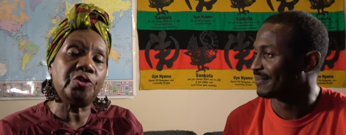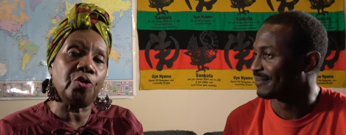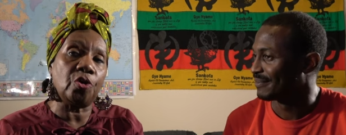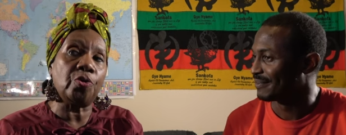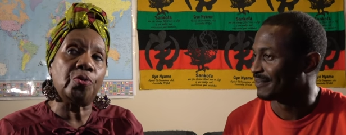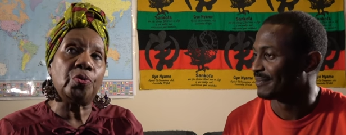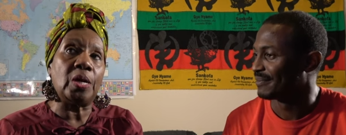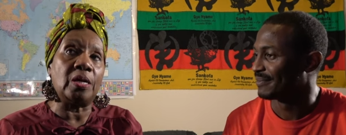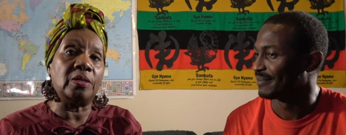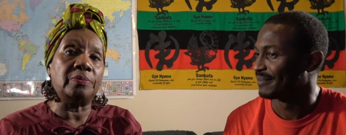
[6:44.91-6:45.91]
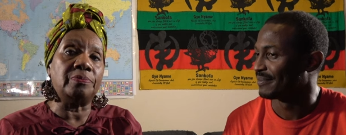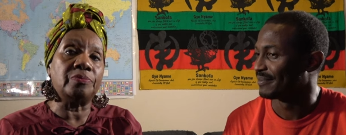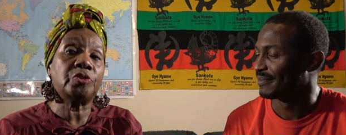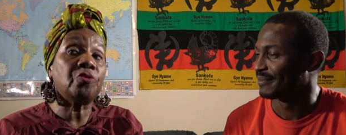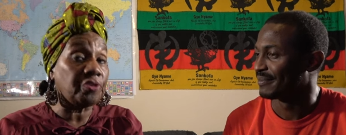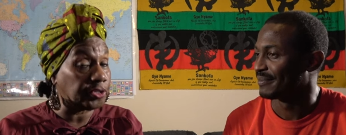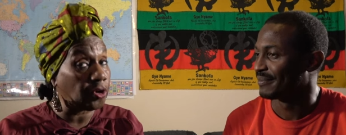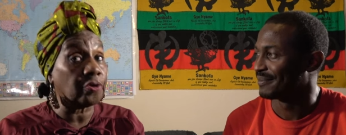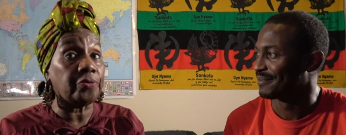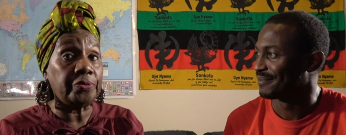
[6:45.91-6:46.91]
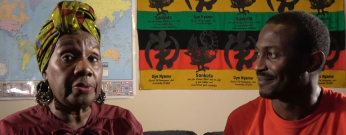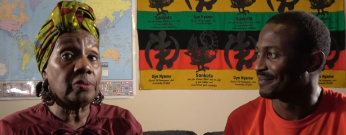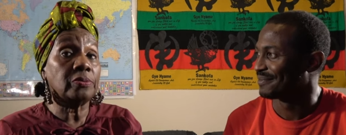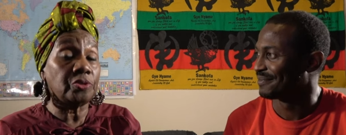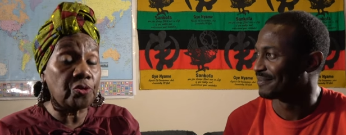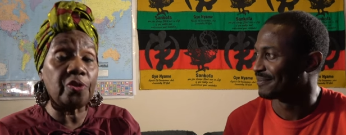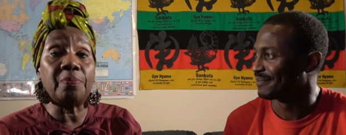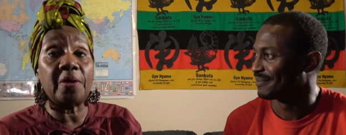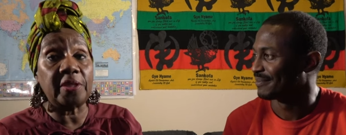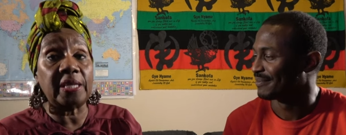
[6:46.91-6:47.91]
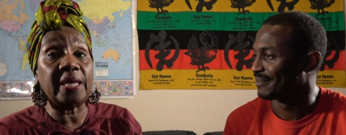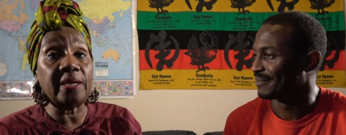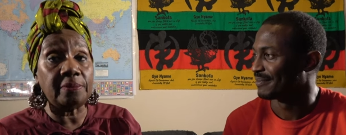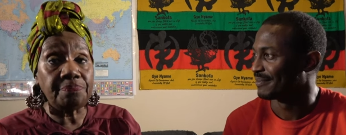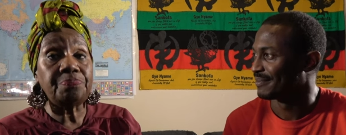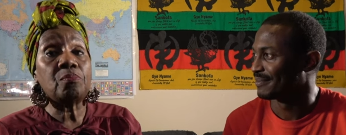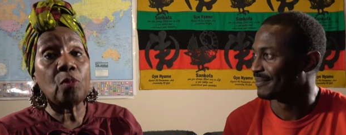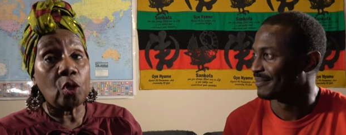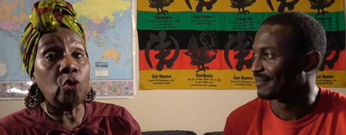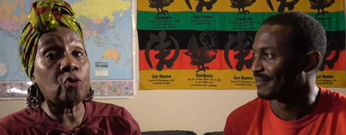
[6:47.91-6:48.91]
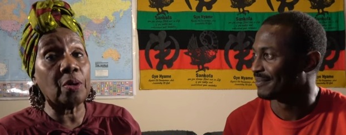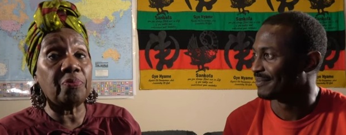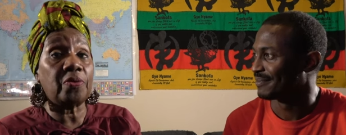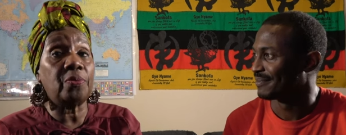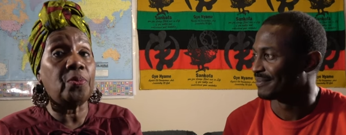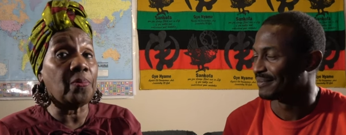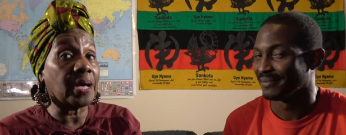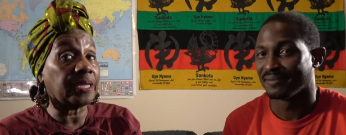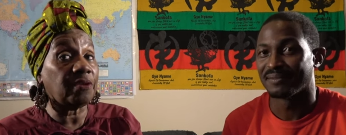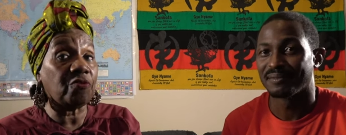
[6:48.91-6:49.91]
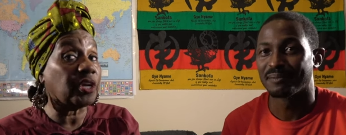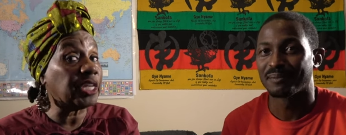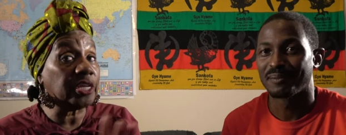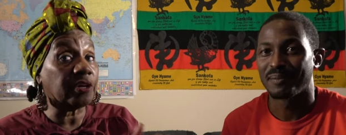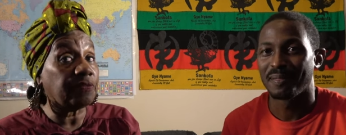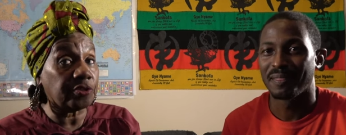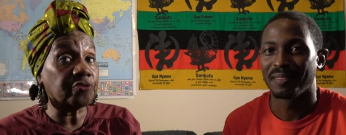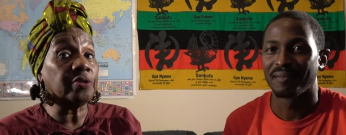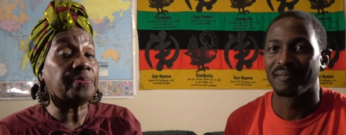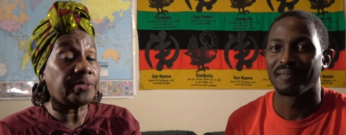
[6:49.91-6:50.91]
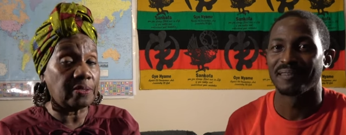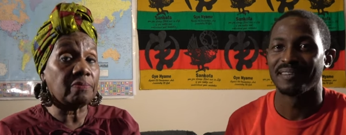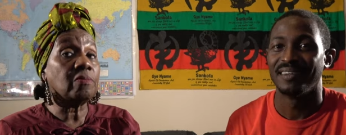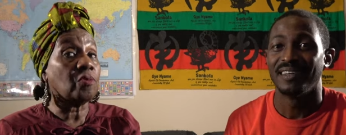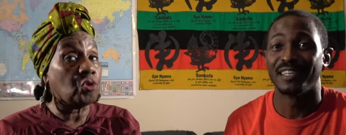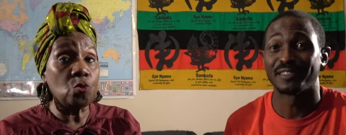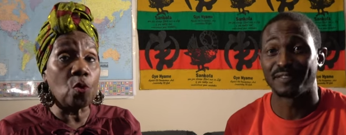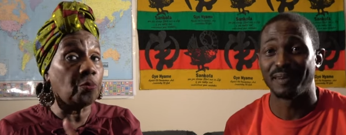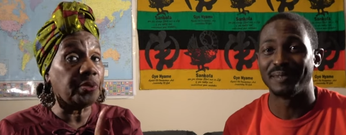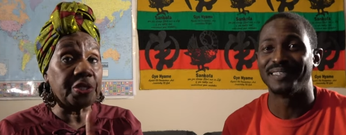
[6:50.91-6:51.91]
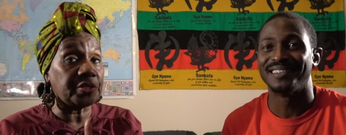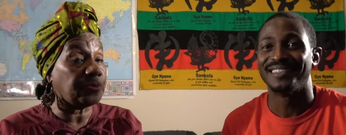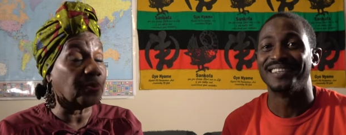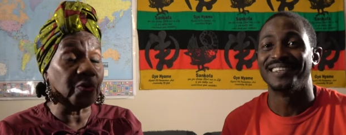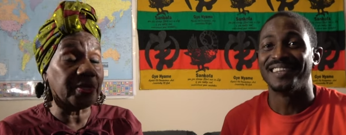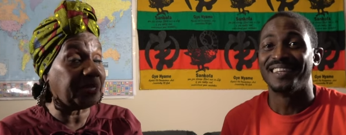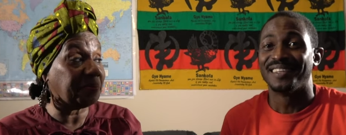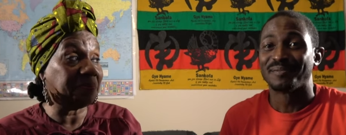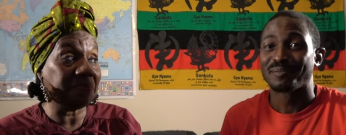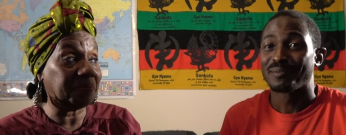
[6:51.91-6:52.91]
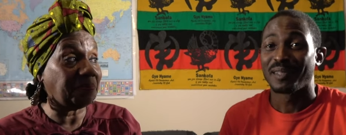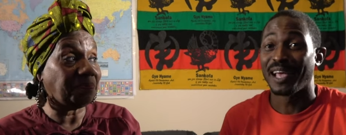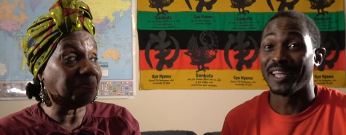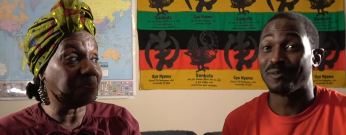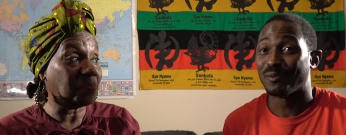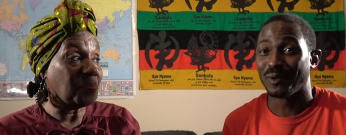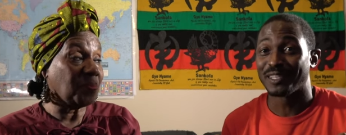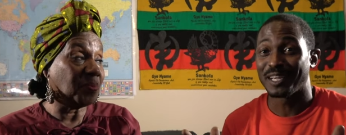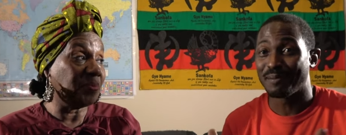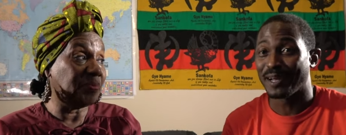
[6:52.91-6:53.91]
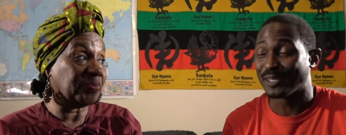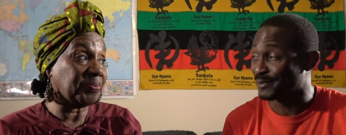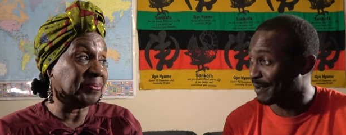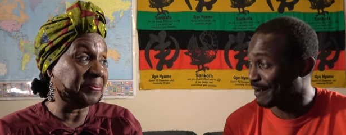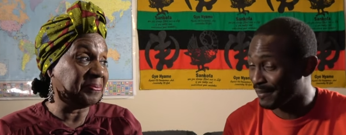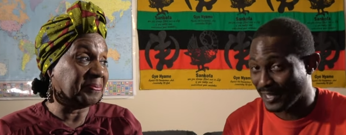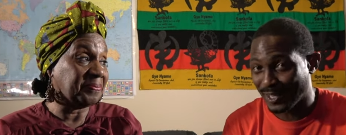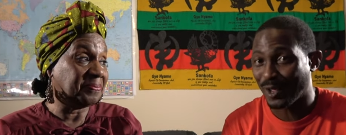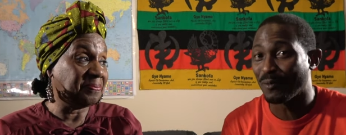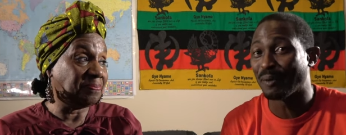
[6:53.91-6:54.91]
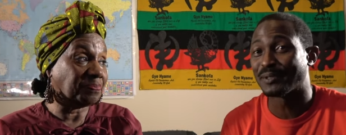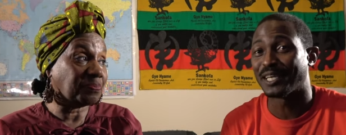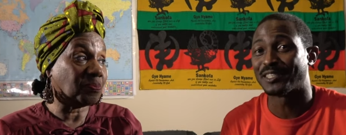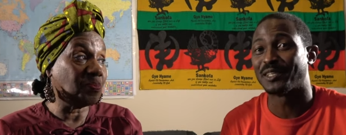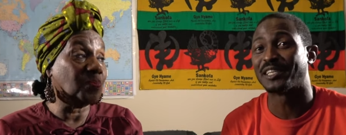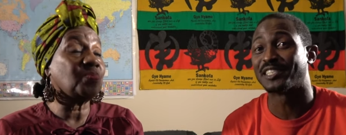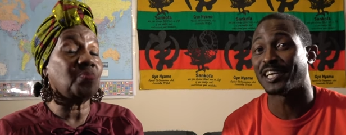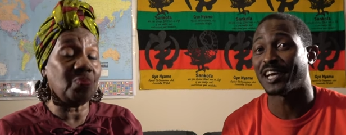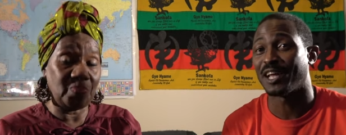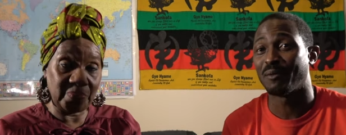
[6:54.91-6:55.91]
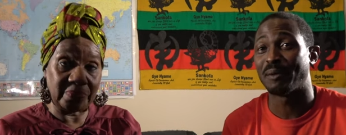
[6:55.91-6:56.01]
Speaker 1: to go um, to return to the motherland, look up Brother Bomani for
Speaker 2: any of your trips. Yes, you won't be disappointed. And one thing about us, we have everything on our website, so you can mm-hmm. check out our